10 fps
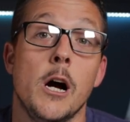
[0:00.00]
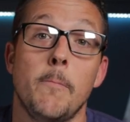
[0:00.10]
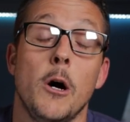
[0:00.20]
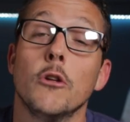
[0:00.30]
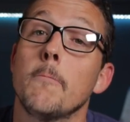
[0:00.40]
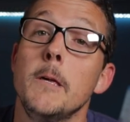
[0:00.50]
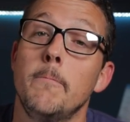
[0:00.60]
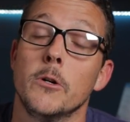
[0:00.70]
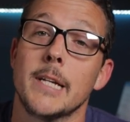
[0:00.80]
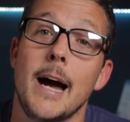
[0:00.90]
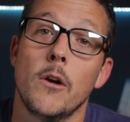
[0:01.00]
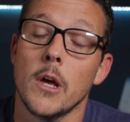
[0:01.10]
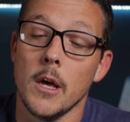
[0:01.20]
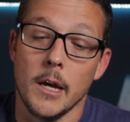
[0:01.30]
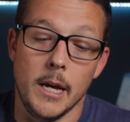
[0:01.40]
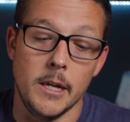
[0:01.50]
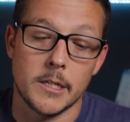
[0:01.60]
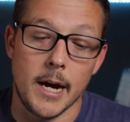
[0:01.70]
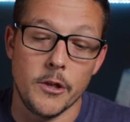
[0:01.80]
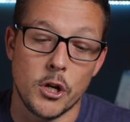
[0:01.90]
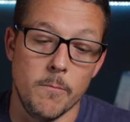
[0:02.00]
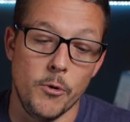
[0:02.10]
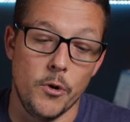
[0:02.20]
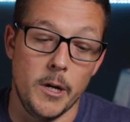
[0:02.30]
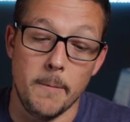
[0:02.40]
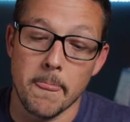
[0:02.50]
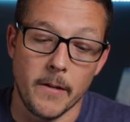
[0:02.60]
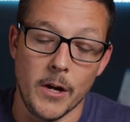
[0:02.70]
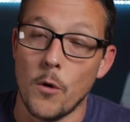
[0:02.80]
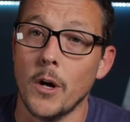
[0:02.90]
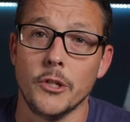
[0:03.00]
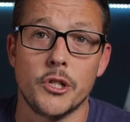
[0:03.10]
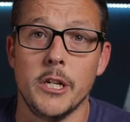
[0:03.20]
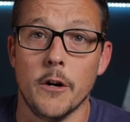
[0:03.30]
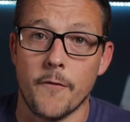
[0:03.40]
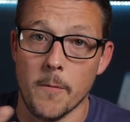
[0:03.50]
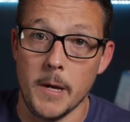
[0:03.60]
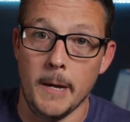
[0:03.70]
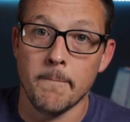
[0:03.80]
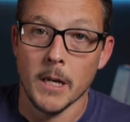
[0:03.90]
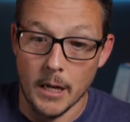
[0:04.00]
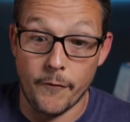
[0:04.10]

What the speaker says: Help other people out inside the community. They don't want to just hear it from me.